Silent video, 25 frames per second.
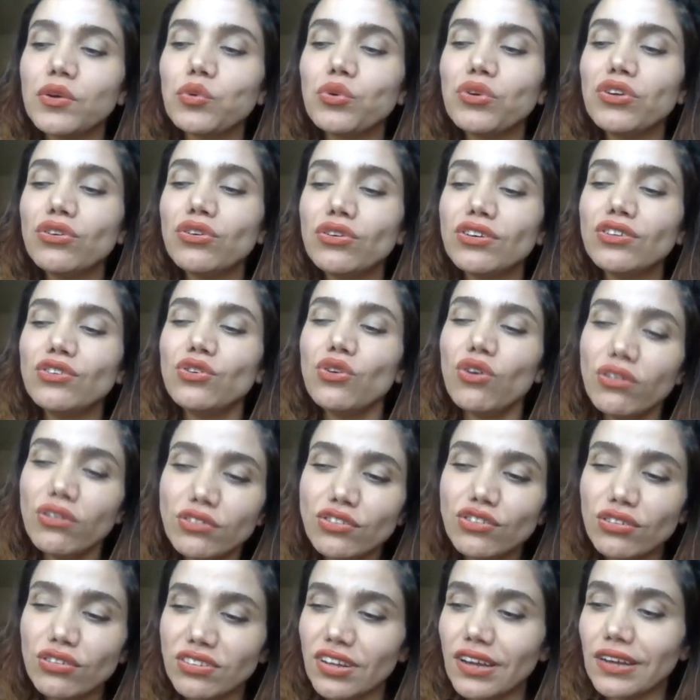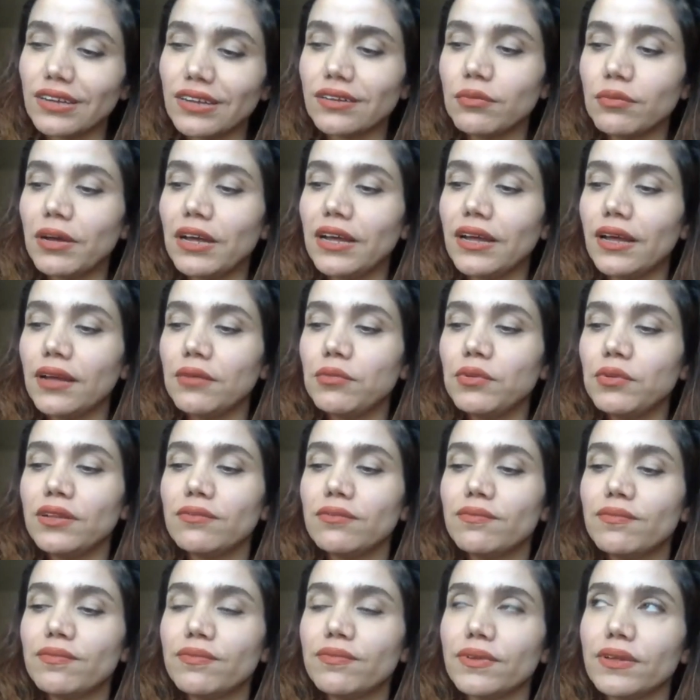you also talked about, I
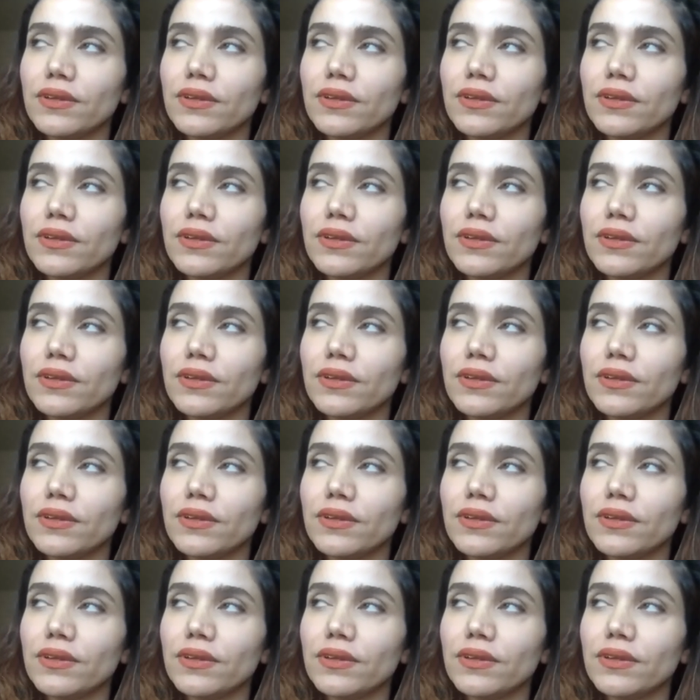mean,